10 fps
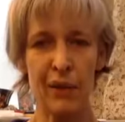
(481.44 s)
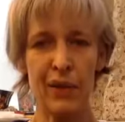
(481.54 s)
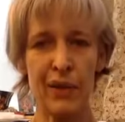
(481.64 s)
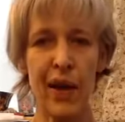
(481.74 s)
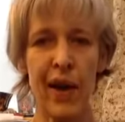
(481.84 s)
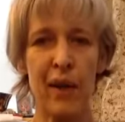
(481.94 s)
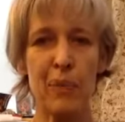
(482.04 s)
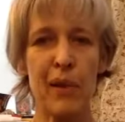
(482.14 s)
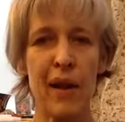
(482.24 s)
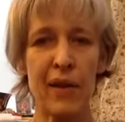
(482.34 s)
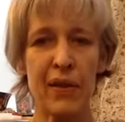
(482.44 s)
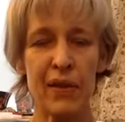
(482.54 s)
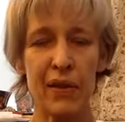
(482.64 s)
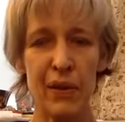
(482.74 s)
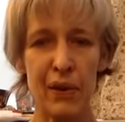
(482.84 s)
on your
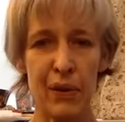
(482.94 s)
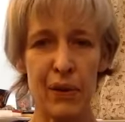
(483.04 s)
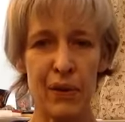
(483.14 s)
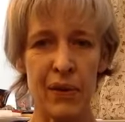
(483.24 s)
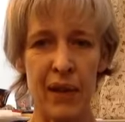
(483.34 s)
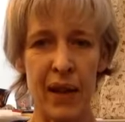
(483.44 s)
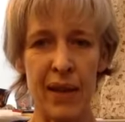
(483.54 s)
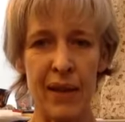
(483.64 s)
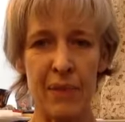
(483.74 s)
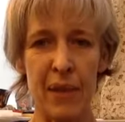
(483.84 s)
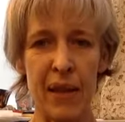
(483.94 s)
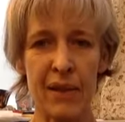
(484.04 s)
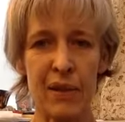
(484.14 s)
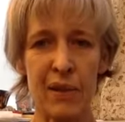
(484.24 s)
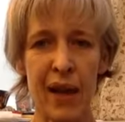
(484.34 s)
out-breath of any
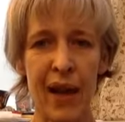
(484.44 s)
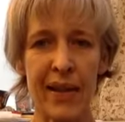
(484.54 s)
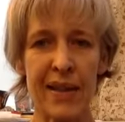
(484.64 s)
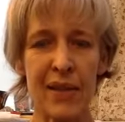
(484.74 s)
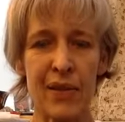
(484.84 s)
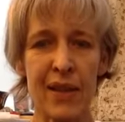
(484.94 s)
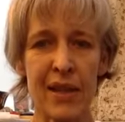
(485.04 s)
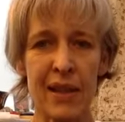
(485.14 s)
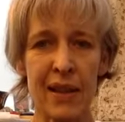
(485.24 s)
mental activity